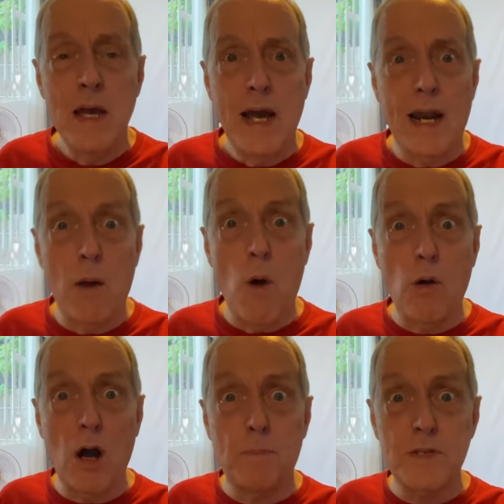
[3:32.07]
And I
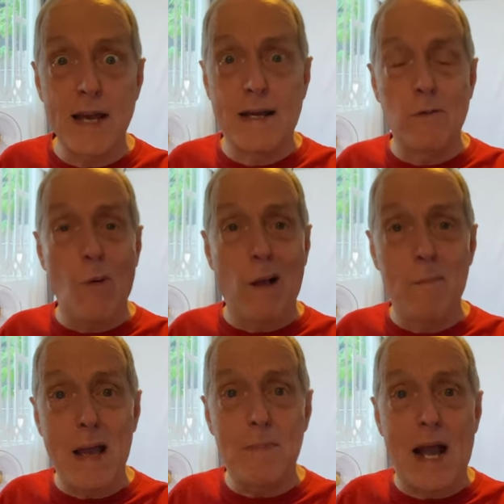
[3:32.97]
woke up saying, well,
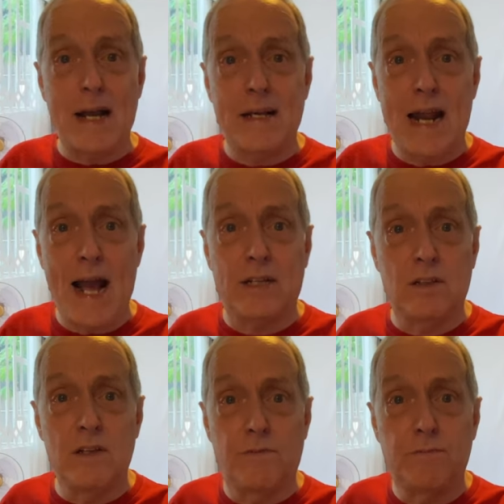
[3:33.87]
maybe I can
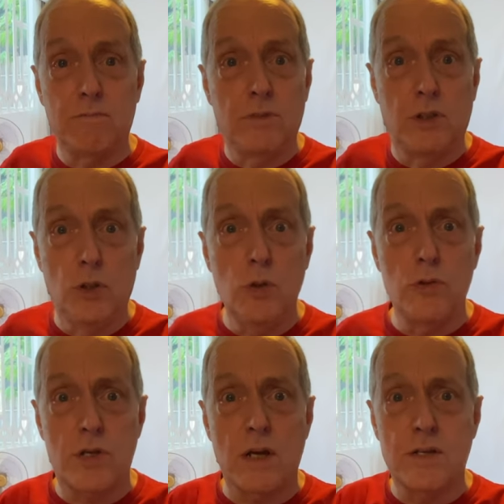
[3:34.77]
actually
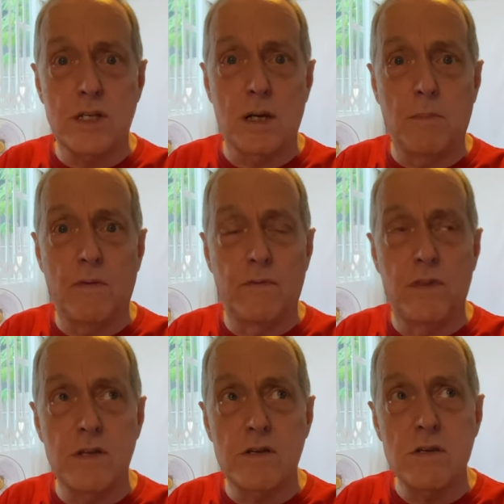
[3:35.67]
use some of
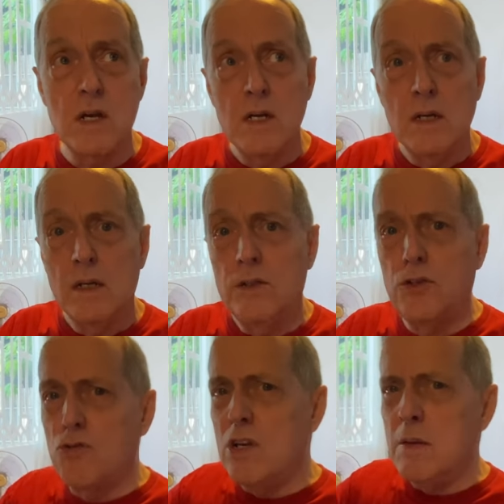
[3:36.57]
this
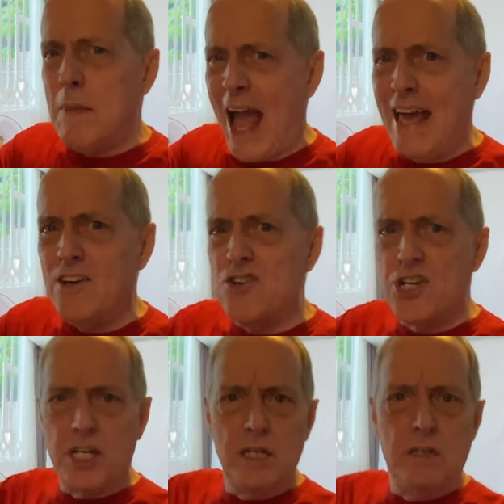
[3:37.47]
dream
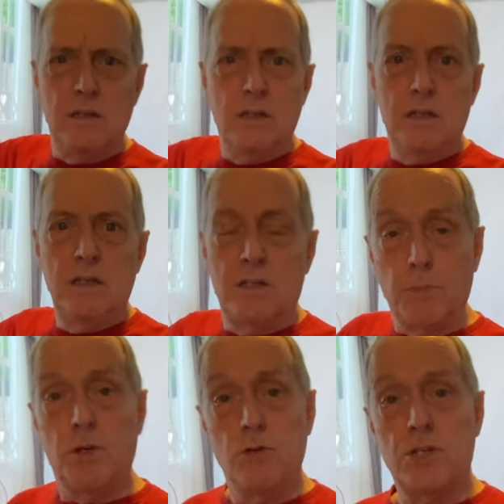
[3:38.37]
energy into
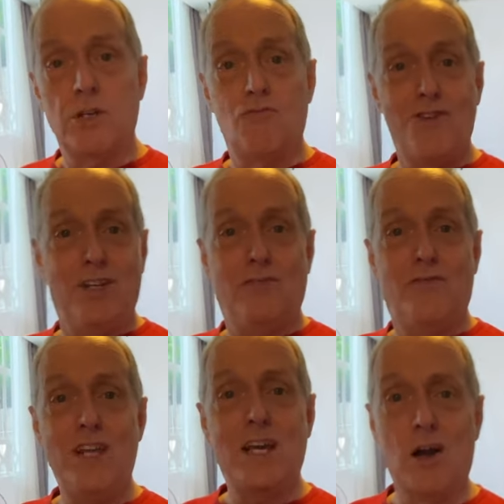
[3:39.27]
producing a real
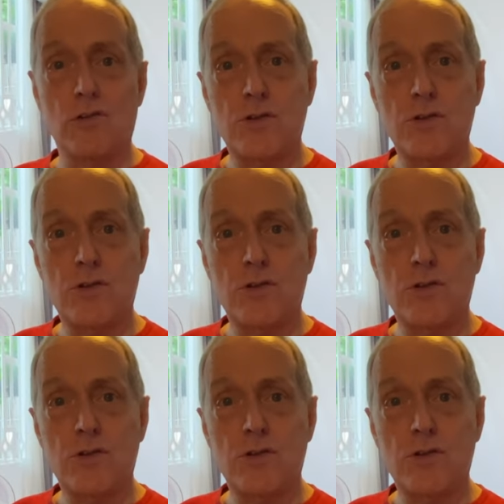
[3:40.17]
video.